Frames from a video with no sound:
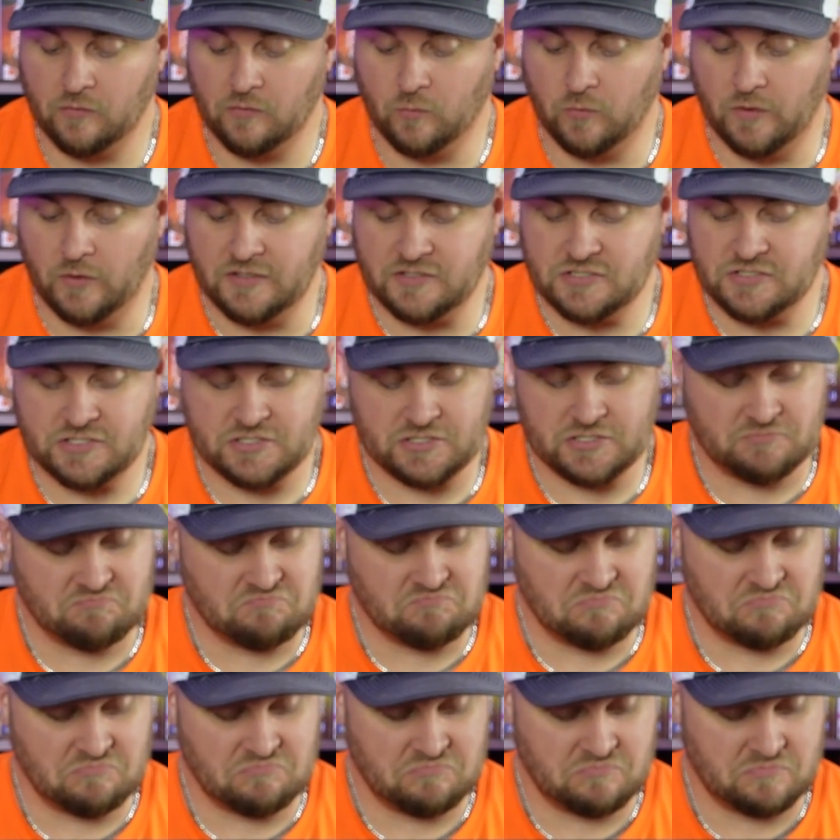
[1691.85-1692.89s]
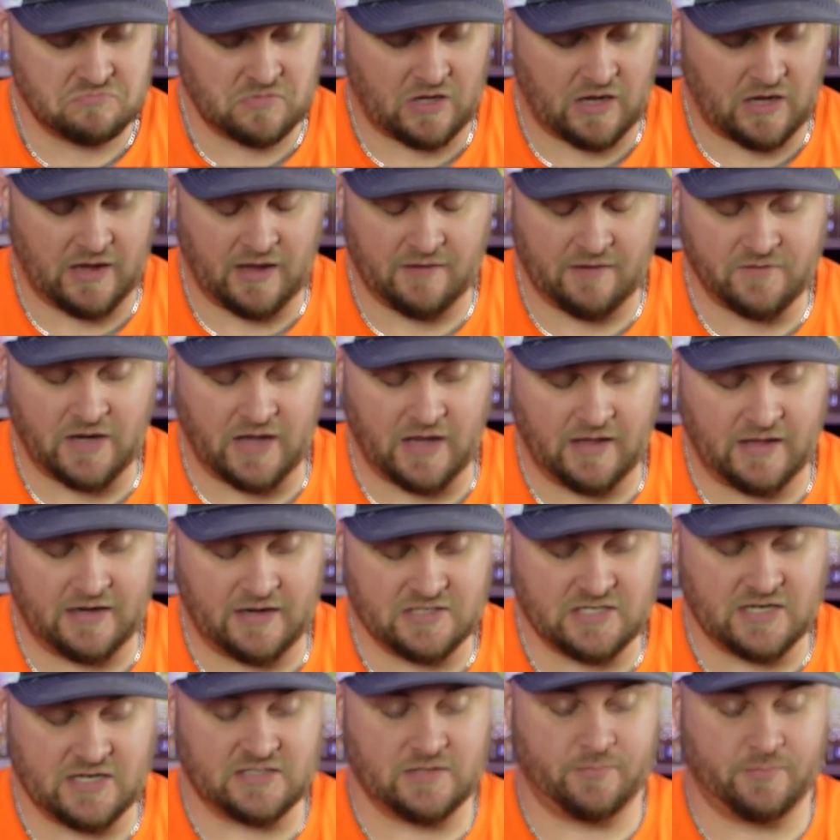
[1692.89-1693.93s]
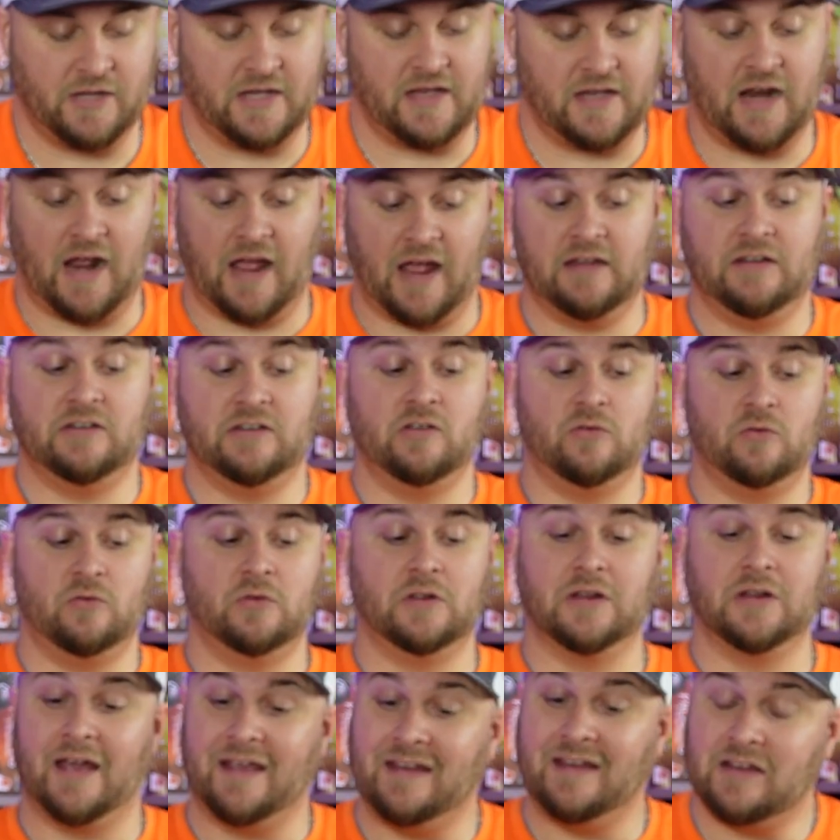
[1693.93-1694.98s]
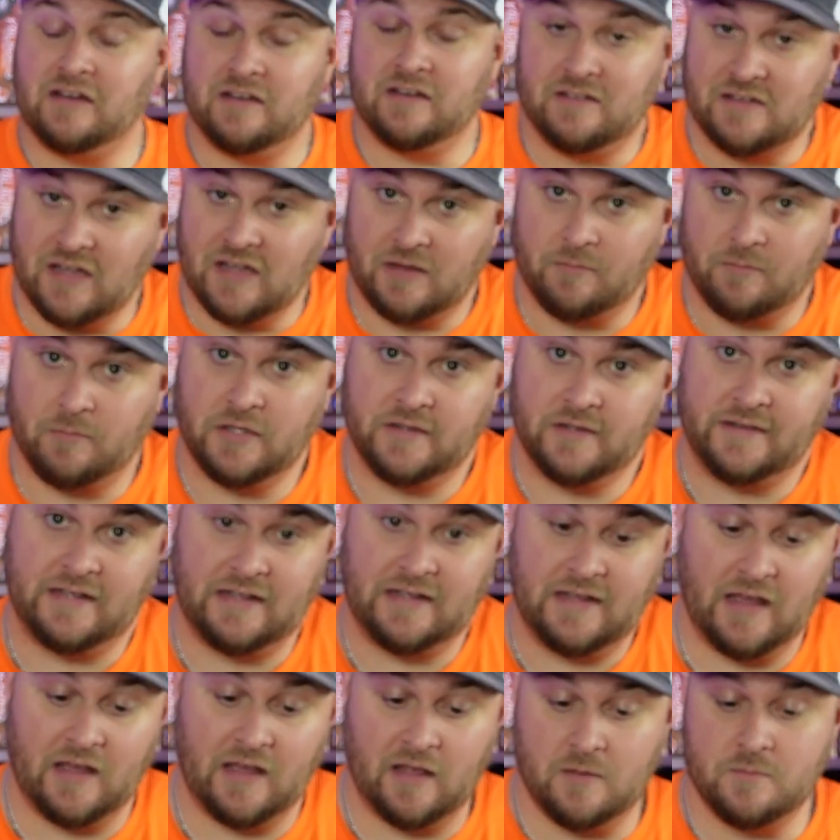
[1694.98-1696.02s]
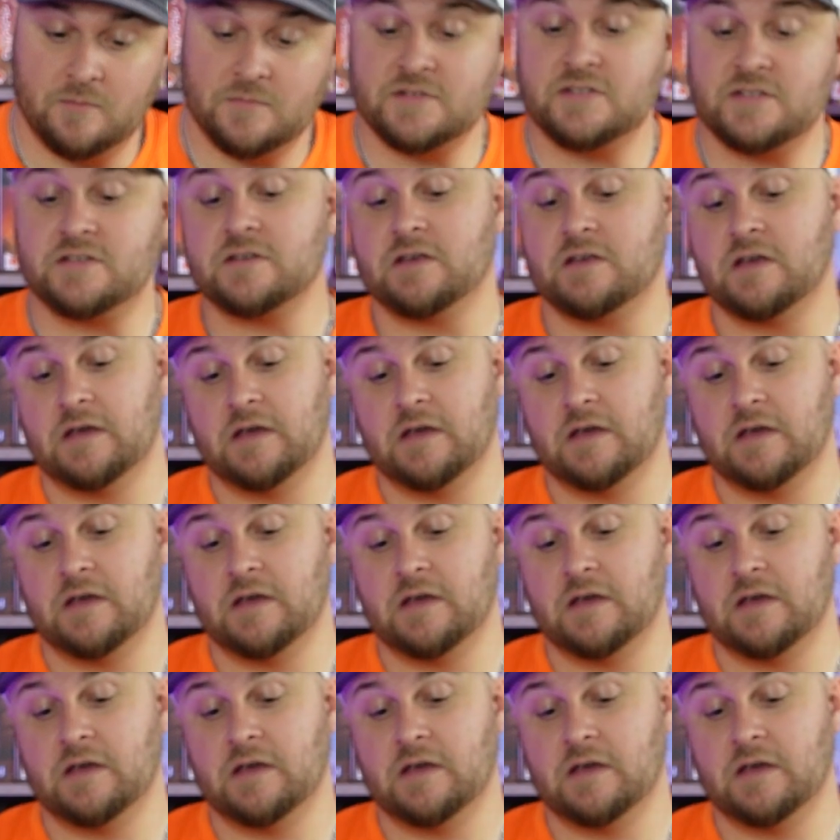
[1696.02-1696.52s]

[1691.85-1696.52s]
which I have not had a chance to play yet. I do like deck building games,